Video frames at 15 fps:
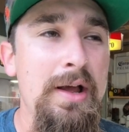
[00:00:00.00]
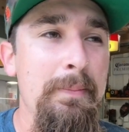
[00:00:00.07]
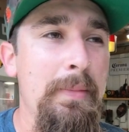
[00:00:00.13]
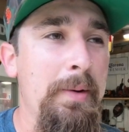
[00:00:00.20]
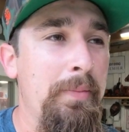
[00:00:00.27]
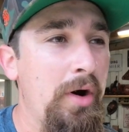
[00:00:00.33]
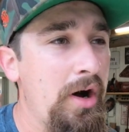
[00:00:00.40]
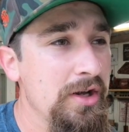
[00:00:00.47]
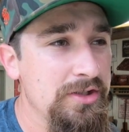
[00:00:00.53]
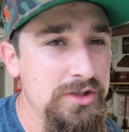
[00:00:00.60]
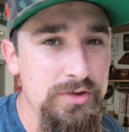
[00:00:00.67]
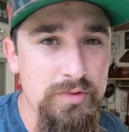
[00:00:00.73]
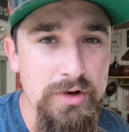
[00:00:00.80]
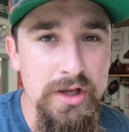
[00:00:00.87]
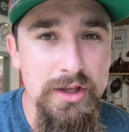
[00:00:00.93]
My boss
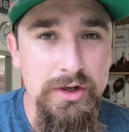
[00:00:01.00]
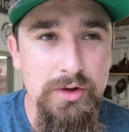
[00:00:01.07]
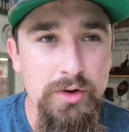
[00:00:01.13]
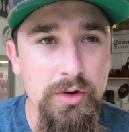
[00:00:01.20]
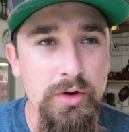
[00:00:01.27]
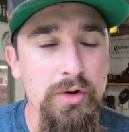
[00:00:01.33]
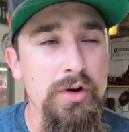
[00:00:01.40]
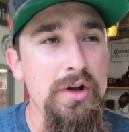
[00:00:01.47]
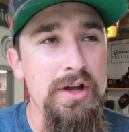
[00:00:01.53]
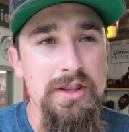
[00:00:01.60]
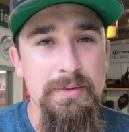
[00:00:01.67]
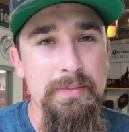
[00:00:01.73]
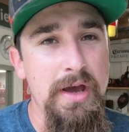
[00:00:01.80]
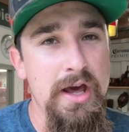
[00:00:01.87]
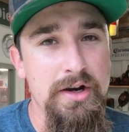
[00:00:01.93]
is really cool.
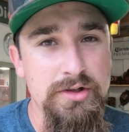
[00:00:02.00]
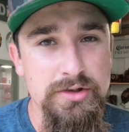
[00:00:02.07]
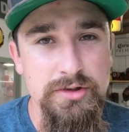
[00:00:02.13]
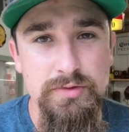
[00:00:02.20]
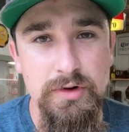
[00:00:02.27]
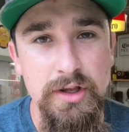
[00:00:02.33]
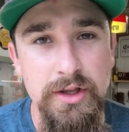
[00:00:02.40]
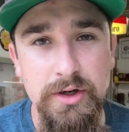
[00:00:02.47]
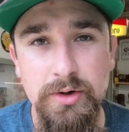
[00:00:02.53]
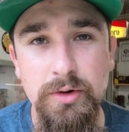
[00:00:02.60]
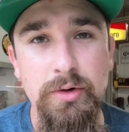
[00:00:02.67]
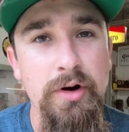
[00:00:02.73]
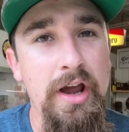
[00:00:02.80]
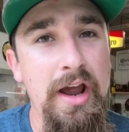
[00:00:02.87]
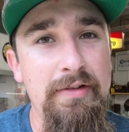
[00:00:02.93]
The manager's really
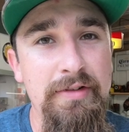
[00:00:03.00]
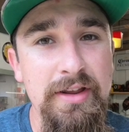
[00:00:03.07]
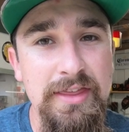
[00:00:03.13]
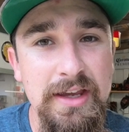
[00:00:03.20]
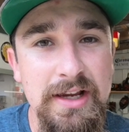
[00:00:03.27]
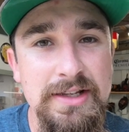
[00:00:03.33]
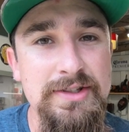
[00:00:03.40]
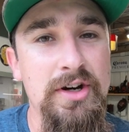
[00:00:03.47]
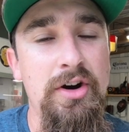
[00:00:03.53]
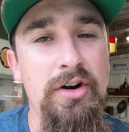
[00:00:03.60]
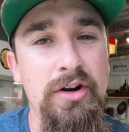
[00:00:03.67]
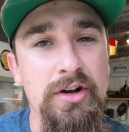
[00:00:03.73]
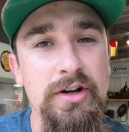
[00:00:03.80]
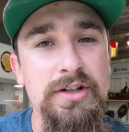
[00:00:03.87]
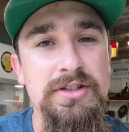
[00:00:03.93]
cool. Everything is
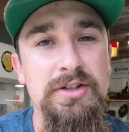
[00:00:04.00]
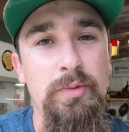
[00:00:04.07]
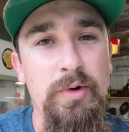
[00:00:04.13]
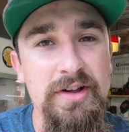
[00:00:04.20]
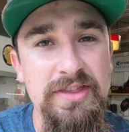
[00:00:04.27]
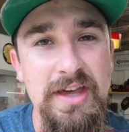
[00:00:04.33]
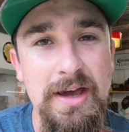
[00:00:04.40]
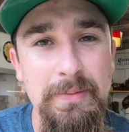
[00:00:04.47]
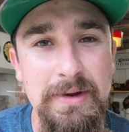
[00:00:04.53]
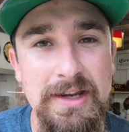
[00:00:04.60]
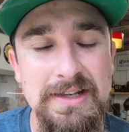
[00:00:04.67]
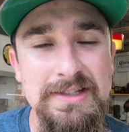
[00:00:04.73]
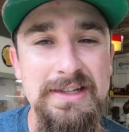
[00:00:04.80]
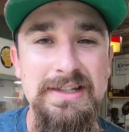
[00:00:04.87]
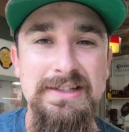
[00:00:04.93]
all good. So what that
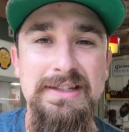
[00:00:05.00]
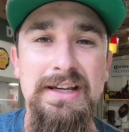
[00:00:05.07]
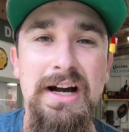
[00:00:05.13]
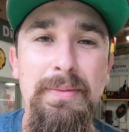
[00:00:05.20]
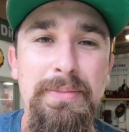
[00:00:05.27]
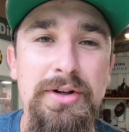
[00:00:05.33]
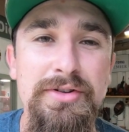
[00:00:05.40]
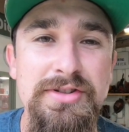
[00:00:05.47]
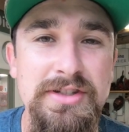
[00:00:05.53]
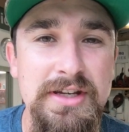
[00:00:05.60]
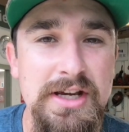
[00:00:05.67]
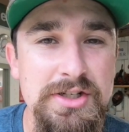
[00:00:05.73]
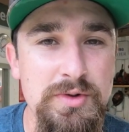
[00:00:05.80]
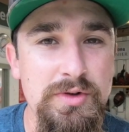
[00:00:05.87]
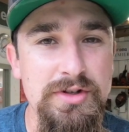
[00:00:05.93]
means is the upload
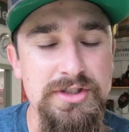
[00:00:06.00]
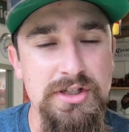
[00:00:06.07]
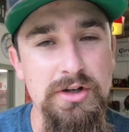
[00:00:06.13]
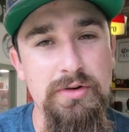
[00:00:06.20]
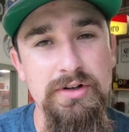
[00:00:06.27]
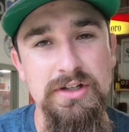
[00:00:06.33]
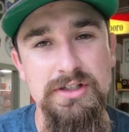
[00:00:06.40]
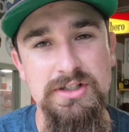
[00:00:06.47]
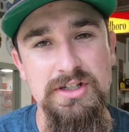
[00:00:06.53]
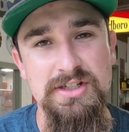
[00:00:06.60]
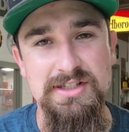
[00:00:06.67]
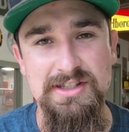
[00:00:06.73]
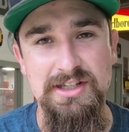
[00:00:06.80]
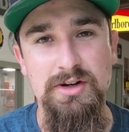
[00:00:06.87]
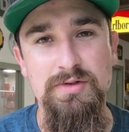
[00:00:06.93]
schedule is going to
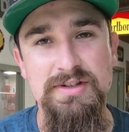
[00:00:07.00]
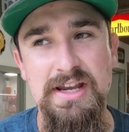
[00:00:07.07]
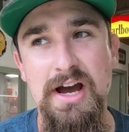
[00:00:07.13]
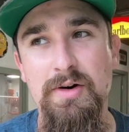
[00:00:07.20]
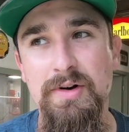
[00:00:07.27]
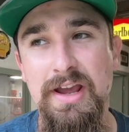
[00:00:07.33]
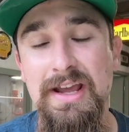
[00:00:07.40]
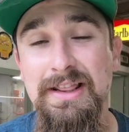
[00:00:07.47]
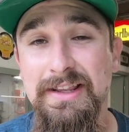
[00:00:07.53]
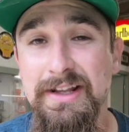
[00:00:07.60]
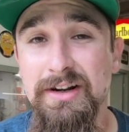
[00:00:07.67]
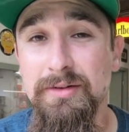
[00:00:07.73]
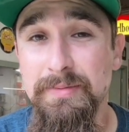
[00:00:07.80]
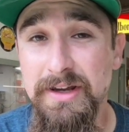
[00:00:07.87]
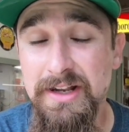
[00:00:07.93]
just slow down a
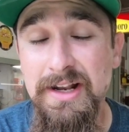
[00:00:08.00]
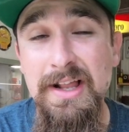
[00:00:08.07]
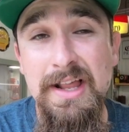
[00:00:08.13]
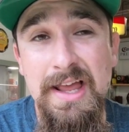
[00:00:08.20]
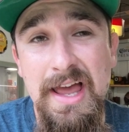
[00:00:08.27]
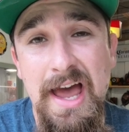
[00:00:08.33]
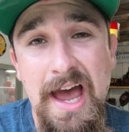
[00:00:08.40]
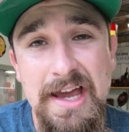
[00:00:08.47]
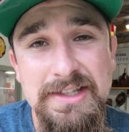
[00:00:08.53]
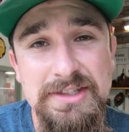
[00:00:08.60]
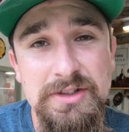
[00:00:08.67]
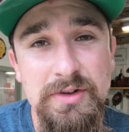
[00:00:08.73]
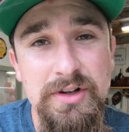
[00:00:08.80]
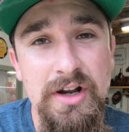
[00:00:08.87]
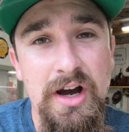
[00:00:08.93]
little bit as
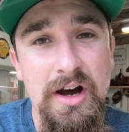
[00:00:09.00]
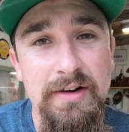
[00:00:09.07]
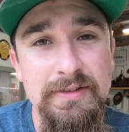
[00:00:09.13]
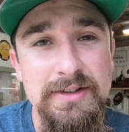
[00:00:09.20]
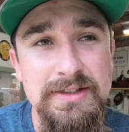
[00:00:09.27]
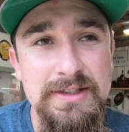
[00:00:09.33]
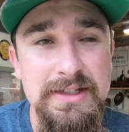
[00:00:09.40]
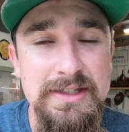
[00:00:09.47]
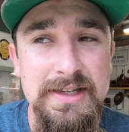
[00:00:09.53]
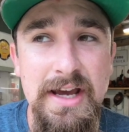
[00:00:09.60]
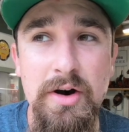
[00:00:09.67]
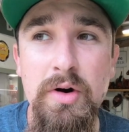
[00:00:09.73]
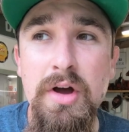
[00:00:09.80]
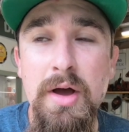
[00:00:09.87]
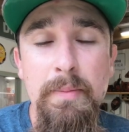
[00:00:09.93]
you can obviously
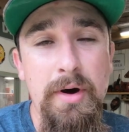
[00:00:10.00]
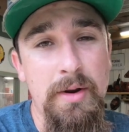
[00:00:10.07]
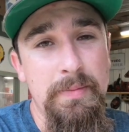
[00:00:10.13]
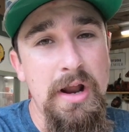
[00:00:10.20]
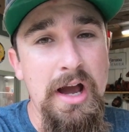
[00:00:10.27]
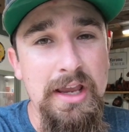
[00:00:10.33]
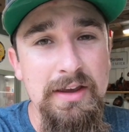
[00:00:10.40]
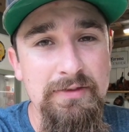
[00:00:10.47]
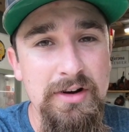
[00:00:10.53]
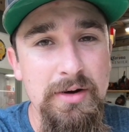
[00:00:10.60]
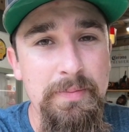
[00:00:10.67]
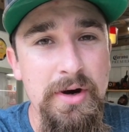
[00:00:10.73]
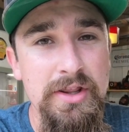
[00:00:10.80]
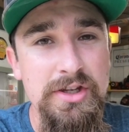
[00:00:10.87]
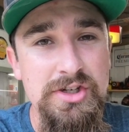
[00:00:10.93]
tell. But I'm not giving
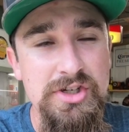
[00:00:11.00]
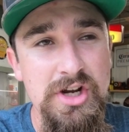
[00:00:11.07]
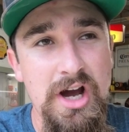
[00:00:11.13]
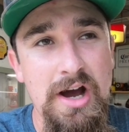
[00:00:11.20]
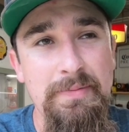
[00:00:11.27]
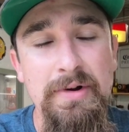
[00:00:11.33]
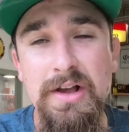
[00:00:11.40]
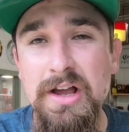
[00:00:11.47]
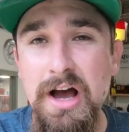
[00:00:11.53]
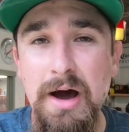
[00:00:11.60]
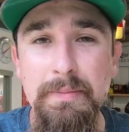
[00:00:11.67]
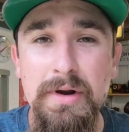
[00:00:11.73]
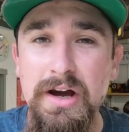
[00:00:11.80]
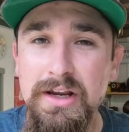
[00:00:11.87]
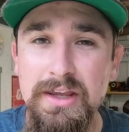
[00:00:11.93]
up on the shop.
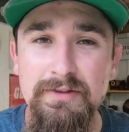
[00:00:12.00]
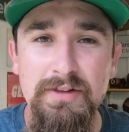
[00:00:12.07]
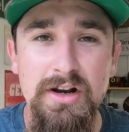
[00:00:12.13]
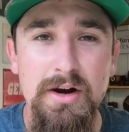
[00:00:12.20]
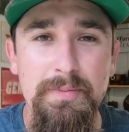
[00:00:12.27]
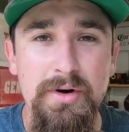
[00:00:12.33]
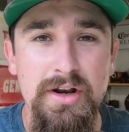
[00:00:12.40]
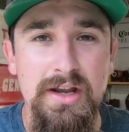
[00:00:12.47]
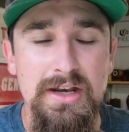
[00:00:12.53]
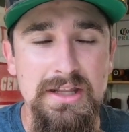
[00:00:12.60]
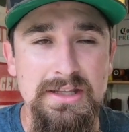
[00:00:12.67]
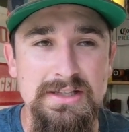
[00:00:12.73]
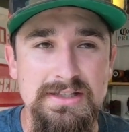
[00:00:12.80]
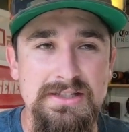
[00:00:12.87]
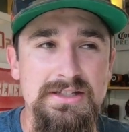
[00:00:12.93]
I'm not giving up on any
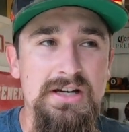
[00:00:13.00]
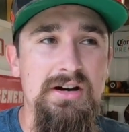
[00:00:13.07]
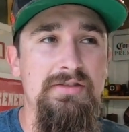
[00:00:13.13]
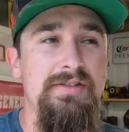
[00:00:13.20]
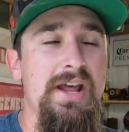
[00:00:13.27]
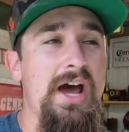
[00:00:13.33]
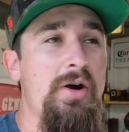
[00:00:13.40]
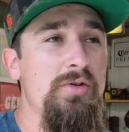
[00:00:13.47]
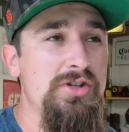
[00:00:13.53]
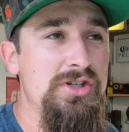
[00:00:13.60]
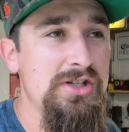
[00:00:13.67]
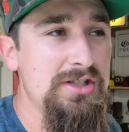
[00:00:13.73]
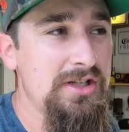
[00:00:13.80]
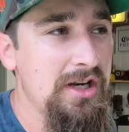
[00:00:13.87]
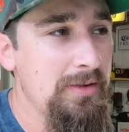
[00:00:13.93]
of this stuff. Now it's
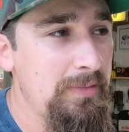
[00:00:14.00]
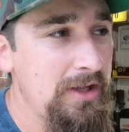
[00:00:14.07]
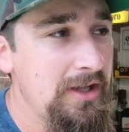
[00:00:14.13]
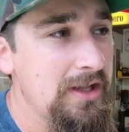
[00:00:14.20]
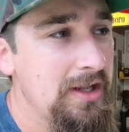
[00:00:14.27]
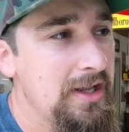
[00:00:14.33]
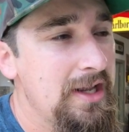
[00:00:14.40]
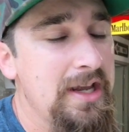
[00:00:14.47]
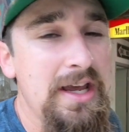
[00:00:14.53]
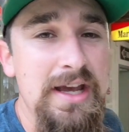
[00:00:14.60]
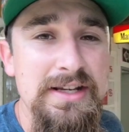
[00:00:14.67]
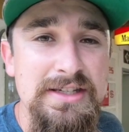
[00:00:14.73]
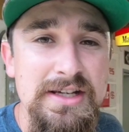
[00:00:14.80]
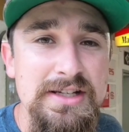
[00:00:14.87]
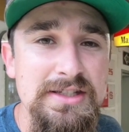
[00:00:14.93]
just gonna be,
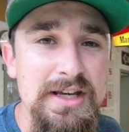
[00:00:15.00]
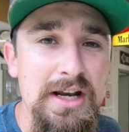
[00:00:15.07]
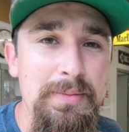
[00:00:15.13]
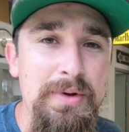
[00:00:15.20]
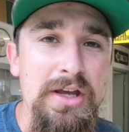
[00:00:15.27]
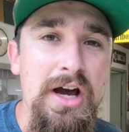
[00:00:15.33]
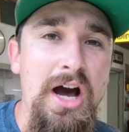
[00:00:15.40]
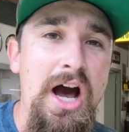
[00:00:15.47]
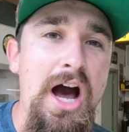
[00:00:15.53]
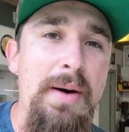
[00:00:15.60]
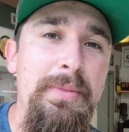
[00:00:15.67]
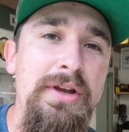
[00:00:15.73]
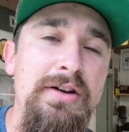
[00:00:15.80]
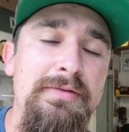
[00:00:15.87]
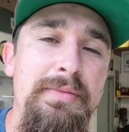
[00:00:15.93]
it's just gonna be a
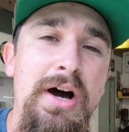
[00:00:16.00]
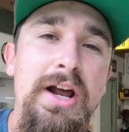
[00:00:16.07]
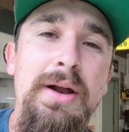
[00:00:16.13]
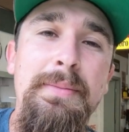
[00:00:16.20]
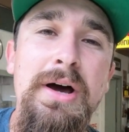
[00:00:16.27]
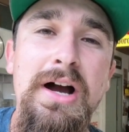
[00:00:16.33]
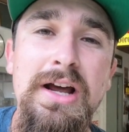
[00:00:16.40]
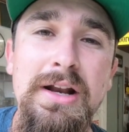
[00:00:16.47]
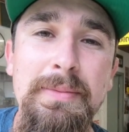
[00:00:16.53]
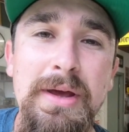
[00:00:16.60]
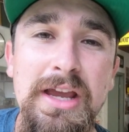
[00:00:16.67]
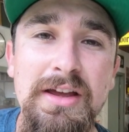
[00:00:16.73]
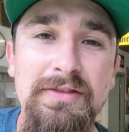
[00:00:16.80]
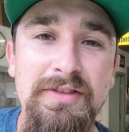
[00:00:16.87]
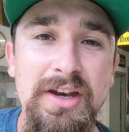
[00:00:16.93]
hobby of mine. I'm not gonna
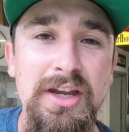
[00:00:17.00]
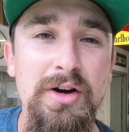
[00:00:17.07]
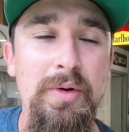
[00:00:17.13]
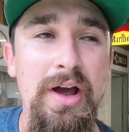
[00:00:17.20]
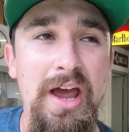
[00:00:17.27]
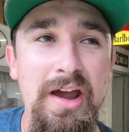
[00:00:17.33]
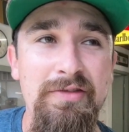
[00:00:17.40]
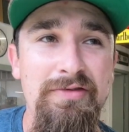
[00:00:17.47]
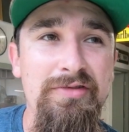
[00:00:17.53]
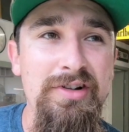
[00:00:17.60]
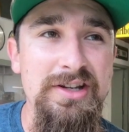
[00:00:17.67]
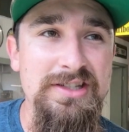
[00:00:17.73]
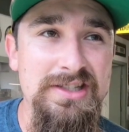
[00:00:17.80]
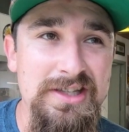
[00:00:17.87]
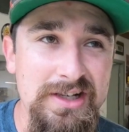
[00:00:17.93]
make a video
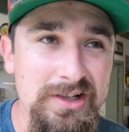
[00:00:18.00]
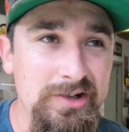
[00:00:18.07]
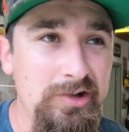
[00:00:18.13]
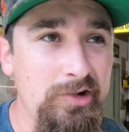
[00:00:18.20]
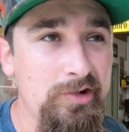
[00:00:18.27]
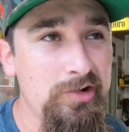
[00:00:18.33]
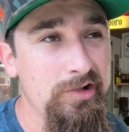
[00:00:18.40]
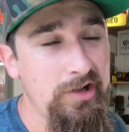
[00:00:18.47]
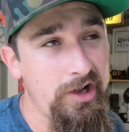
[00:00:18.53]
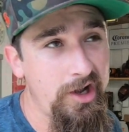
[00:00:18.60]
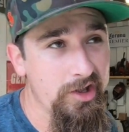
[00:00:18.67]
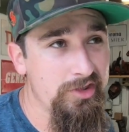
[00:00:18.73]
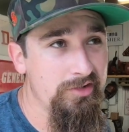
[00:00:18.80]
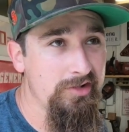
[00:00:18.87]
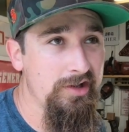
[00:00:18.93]
every single
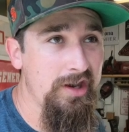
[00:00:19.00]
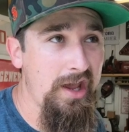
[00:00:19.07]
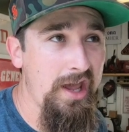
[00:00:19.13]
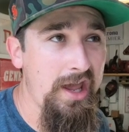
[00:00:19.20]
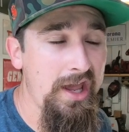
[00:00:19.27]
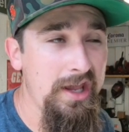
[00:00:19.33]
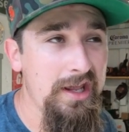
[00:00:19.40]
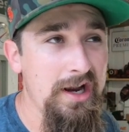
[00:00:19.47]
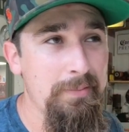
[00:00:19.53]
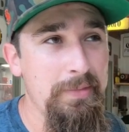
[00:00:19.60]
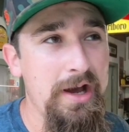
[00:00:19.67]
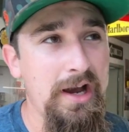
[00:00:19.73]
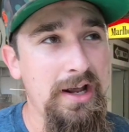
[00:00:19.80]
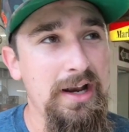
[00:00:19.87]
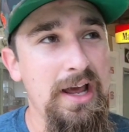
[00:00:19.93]
other day and I'm
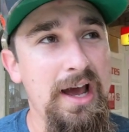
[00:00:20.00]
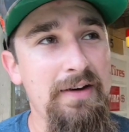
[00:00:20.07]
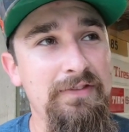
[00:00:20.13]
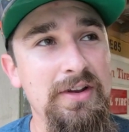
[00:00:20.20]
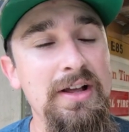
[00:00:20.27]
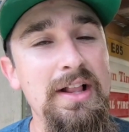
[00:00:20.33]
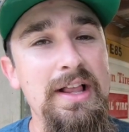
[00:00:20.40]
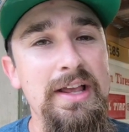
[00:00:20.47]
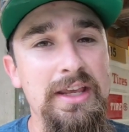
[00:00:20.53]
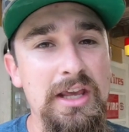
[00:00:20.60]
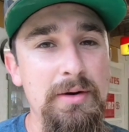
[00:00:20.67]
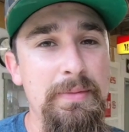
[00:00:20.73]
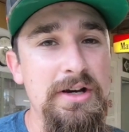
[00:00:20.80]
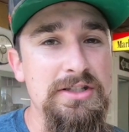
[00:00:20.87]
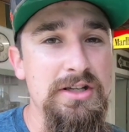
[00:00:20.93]
not gonna have to
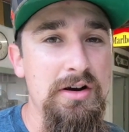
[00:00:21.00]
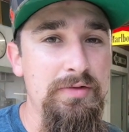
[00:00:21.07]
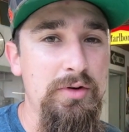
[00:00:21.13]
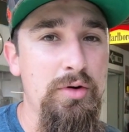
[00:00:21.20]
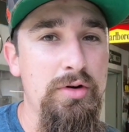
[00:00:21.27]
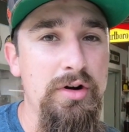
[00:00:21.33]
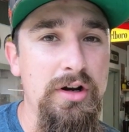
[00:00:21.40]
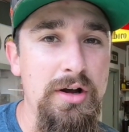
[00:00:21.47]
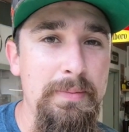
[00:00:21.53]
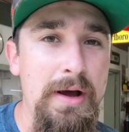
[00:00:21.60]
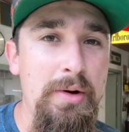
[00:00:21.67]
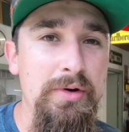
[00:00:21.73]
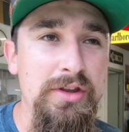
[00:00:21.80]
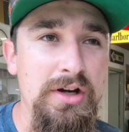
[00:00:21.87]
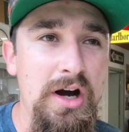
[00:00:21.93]
kill myself in order to come
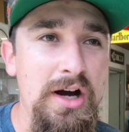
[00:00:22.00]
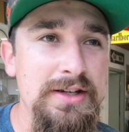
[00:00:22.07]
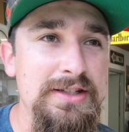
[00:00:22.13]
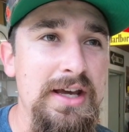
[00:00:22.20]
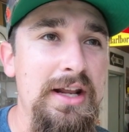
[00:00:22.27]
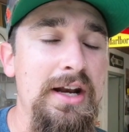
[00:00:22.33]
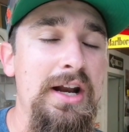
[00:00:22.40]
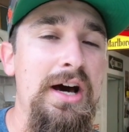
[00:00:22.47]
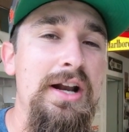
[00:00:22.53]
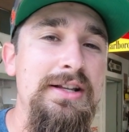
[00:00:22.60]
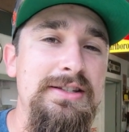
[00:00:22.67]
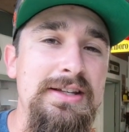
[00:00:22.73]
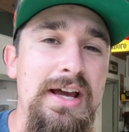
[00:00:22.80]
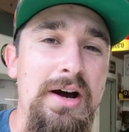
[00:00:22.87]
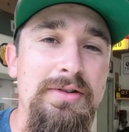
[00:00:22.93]
out with content and
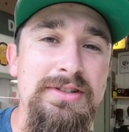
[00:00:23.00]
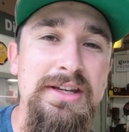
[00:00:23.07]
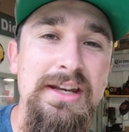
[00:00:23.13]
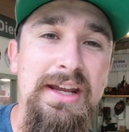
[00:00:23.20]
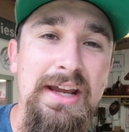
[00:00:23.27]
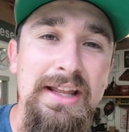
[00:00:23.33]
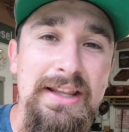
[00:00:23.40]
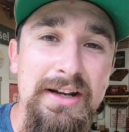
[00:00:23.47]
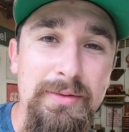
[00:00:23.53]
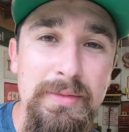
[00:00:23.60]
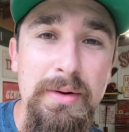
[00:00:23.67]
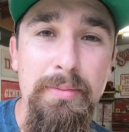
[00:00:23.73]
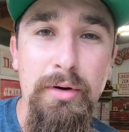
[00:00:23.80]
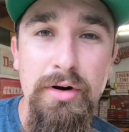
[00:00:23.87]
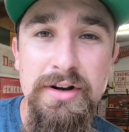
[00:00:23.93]
honestly I was getting a little
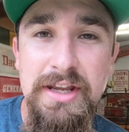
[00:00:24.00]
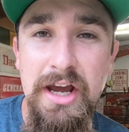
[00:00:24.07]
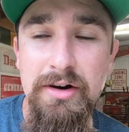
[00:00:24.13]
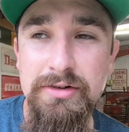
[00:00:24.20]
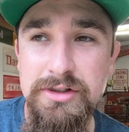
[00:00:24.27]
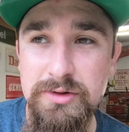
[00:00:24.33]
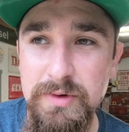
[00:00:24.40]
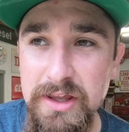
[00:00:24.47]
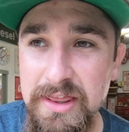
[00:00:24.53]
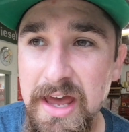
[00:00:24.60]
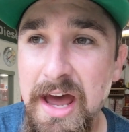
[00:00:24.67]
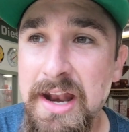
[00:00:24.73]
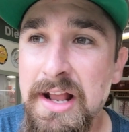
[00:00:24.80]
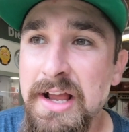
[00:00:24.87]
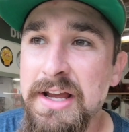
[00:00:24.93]
bit burnt out doing
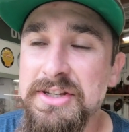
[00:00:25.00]
that.